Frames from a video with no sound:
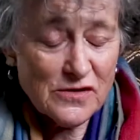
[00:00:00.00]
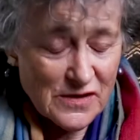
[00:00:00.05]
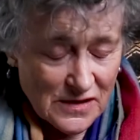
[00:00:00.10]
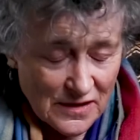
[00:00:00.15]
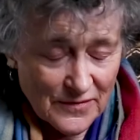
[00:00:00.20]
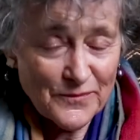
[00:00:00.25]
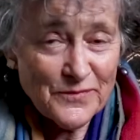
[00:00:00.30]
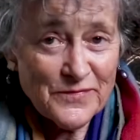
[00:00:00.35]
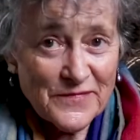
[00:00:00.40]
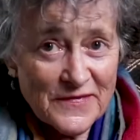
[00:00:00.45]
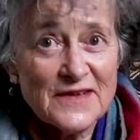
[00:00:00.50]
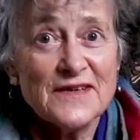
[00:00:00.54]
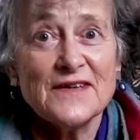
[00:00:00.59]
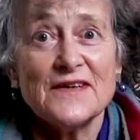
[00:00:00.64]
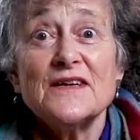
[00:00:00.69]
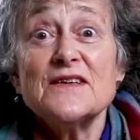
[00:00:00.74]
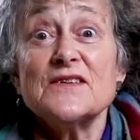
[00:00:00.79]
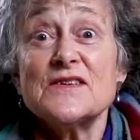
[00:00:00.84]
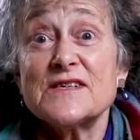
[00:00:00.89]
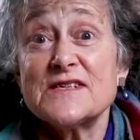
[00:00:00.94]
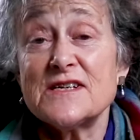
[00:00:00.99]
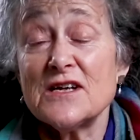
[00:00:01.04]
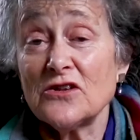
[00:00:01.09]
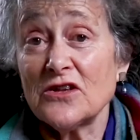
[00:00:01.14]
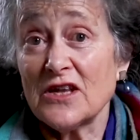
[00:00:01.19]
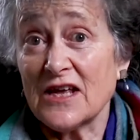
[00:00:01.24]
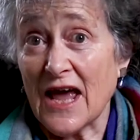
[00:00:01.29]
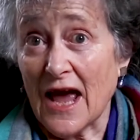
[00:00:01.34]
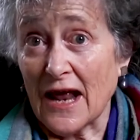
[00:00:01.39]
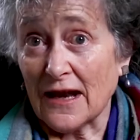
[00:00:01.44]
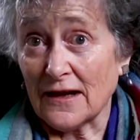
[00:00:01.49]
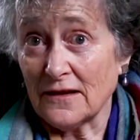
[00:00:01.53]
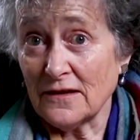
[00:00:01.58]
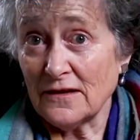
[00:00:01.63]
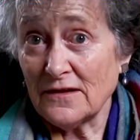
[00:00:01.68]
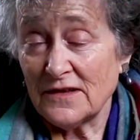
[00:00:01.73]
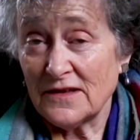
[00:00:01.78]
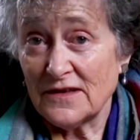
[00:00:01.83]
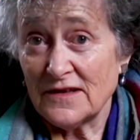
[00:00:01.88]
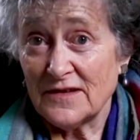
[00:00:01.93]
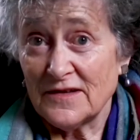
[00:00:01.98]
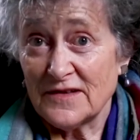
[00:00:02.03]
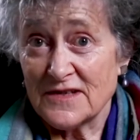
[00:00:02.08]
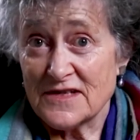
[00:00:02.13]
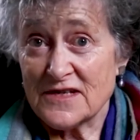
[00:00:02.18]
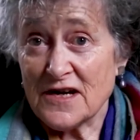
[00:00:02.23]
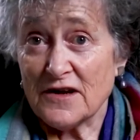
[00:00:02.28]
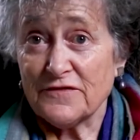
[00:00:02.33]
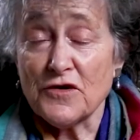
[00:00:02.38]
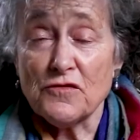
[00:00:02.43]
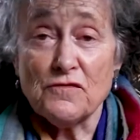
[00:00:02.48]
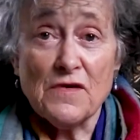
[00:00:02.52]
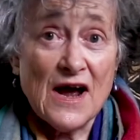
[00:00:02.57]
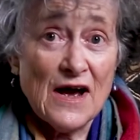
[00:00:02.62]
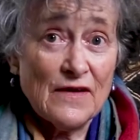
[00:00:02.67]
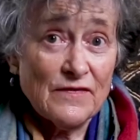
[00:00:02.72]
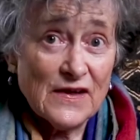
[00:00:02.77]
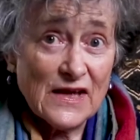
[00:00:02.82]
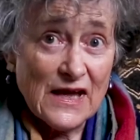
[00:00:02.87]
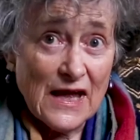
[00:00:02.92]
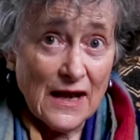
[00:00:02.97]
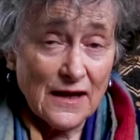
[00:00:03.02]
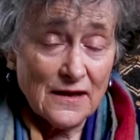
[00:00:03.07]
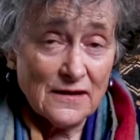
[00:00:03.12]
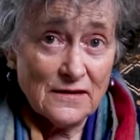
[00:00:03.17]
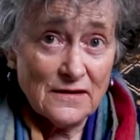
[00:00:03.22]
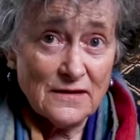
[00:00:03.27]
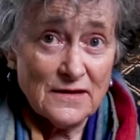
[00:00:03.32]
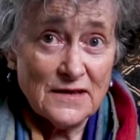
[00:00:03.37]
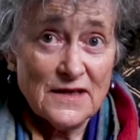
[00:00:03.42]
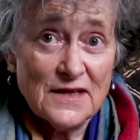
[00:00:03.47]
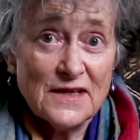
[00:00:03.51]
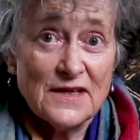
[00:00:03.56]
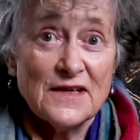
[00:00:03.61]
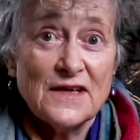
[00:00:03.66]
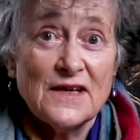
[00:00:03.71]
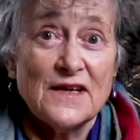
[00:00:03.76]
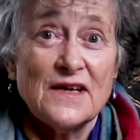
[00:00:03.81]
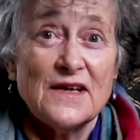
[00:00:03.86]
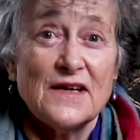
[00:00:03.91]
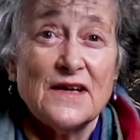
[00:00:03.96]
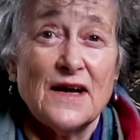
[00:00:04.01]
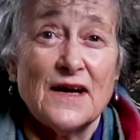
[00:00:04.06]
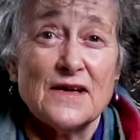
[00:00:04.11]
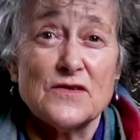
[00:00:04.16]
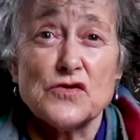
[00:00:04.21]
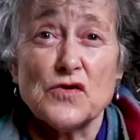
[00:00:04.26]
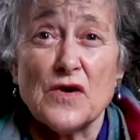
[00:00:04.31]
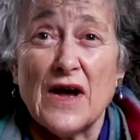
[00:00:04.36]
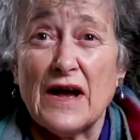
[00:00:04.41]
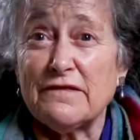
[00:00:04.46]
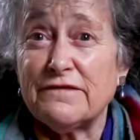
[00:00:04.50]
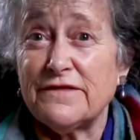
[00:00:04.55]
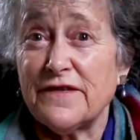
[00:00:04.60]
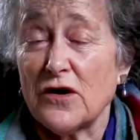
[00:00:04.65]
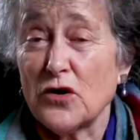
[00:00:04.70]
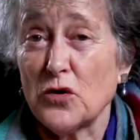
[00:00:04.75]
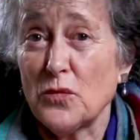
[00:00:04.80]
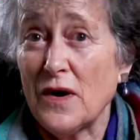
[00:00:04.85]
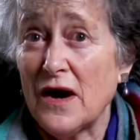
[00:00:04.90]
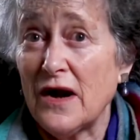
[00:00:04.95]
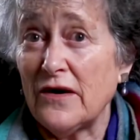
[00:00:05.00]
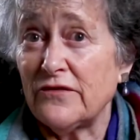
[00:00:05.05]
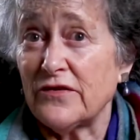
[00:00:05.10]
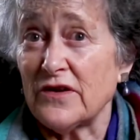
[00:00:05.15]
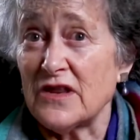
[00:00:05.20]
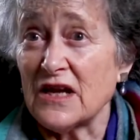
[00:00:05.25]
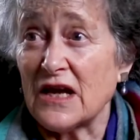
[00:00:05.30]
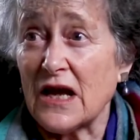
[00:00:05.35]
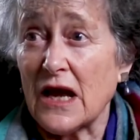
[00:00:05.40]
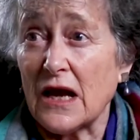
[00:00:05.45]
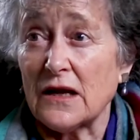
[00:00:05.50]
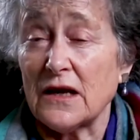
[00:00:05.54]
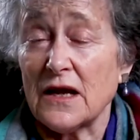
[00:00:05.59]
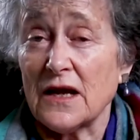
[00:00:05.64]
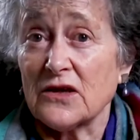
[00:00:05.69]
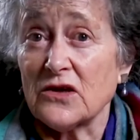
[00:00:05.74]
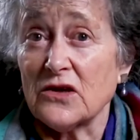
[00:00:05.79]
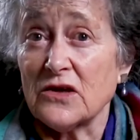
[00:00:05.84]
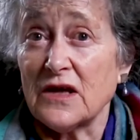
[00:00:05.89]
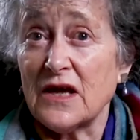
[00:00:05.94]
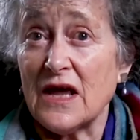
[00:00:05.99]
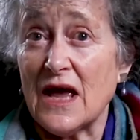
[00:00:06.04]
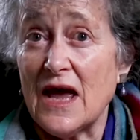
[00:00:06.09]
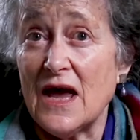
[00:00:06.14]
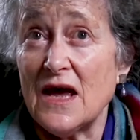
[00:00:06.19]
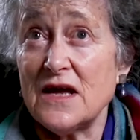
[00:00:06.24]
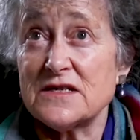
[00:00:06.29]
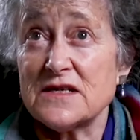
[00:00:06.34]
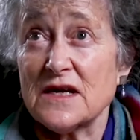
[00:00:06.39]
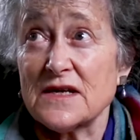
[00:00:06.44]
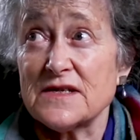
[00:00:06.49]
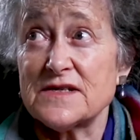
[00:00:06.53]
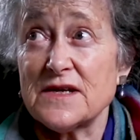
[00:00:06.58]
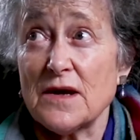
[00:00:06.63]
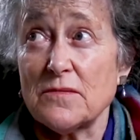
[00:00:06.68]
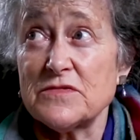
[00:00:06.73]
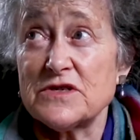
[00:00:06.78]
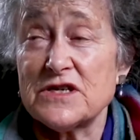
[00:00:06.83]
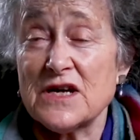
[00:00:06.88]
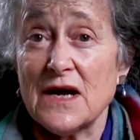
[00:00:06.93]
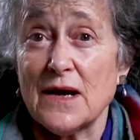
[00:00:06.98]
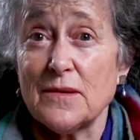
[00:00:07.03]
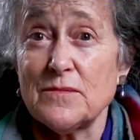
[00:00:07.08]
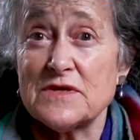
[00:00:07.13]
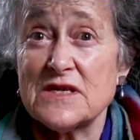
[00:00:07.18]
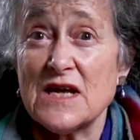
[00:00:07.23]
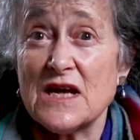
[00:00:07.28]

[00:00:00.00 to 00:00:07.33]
them, still the kettle, stuff around the kettle. I saw how far away from the kettle I could get. I sometimes